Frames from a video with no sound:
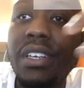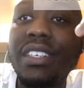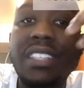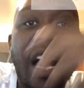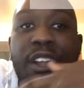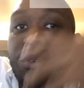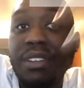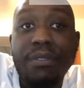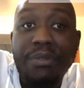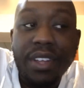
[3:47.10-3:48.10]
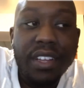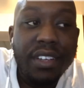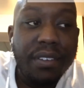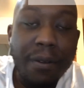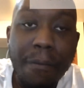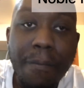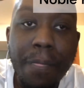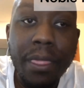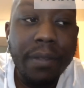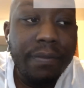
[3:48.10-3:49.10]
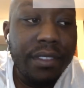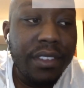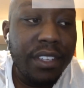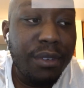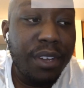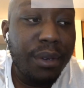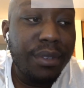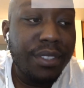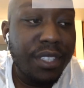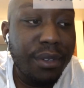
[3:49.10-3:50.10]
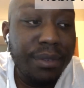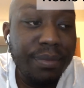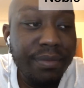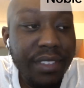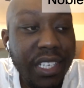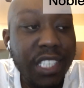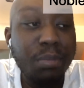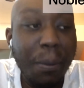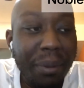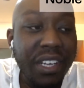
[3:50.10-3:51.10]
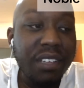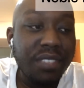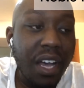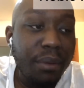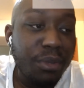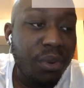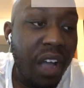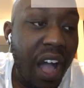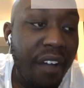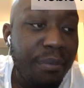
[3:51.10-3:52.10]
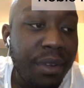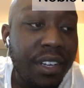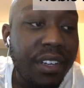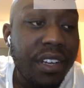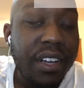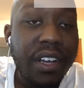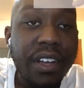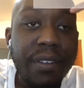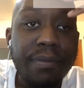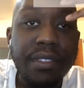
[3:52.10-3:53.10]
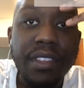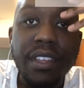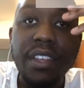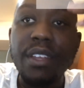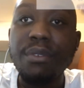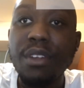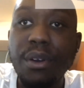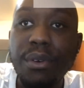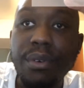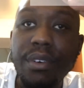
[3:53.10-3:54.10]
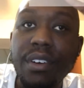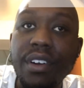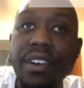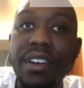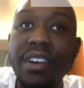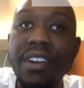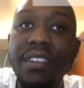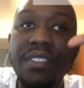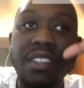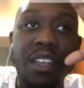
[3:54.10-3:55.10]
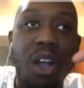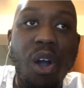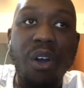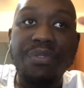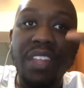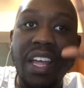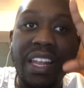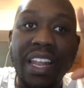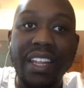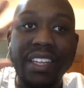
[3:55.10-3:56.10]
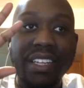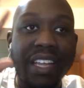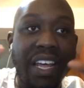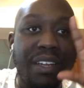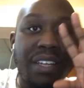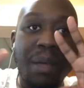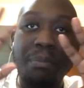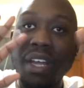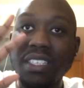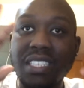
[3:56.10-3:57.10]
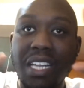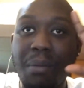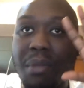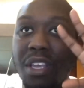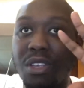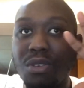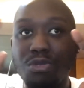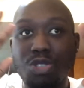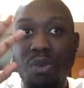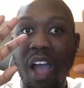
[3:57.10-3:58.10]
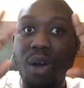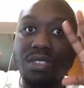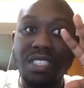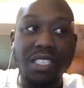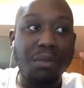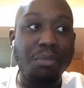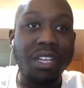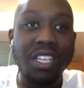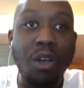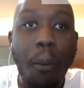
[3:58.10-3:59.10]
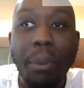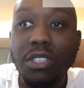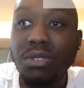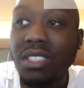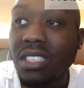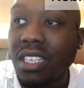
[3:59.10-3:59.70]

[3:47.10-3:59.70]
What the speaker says: because I don't even feel it, you know? So it's been plenty of times where I've been, you know, off that medicine that make you drowsy, but it don't put you to